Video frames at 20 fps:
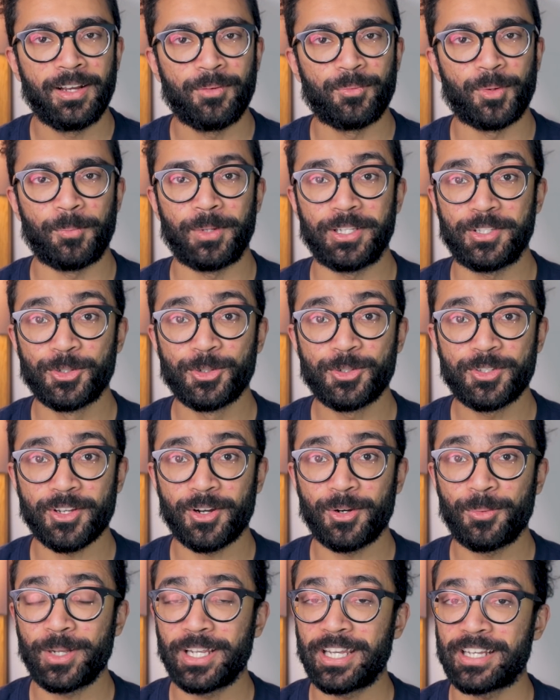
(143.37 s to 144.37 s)
When we do
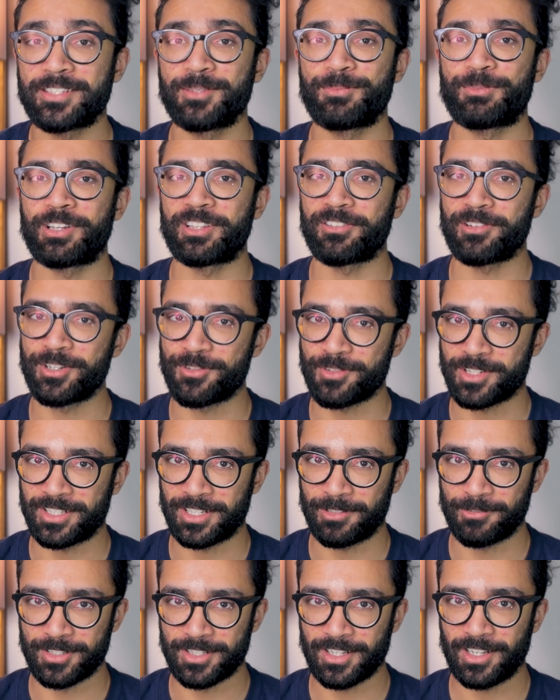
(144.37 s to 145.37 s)
so, we get some rather
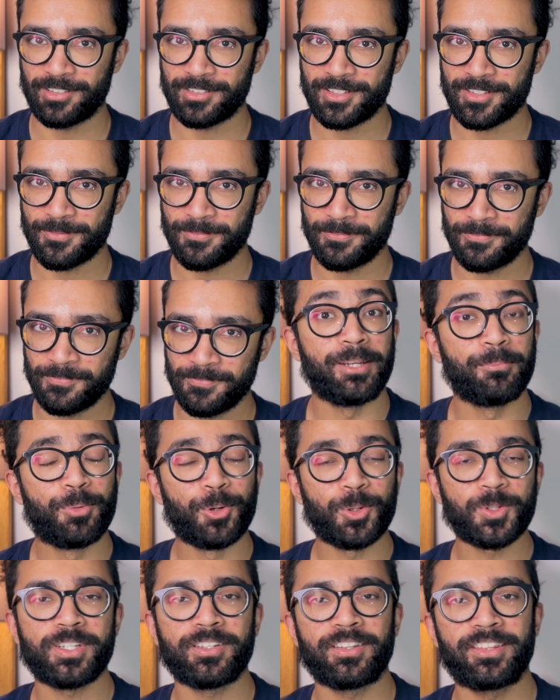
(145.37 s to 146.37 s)
interesting results. An
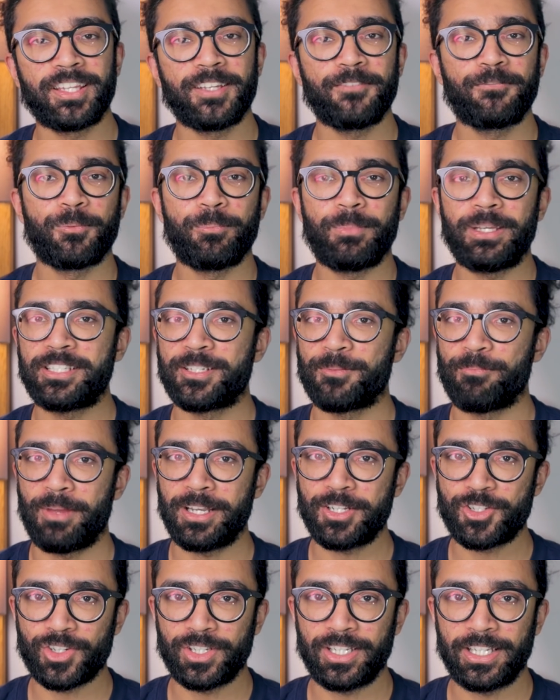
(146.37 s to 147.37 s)
important thing for me to
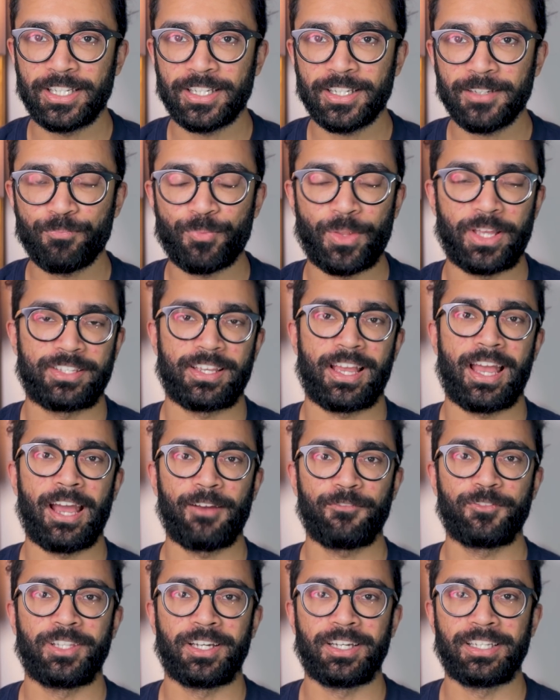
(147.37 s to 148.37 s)
mention here, as I
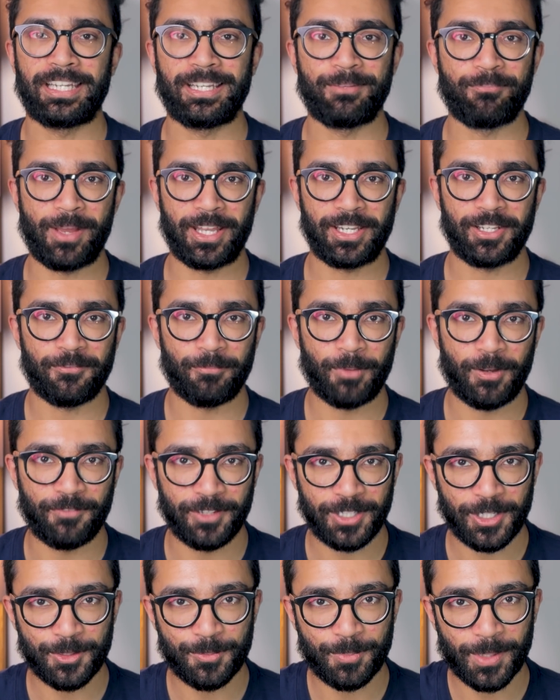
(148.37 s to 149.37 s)
have done in many of my
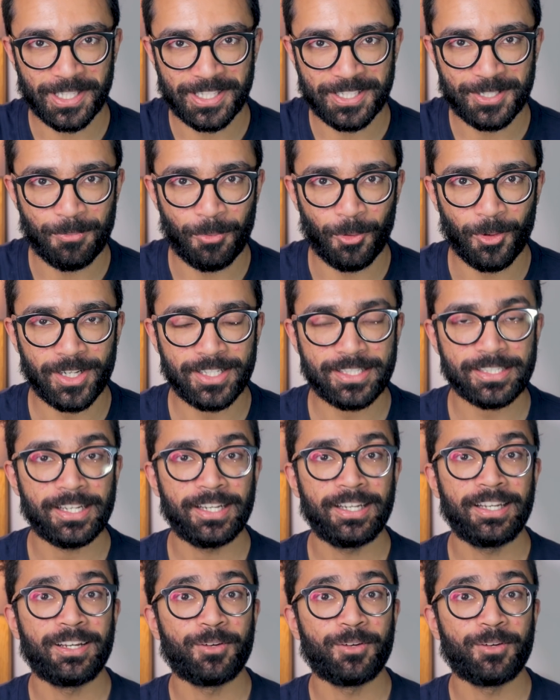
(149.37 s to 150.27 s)
videos by this point,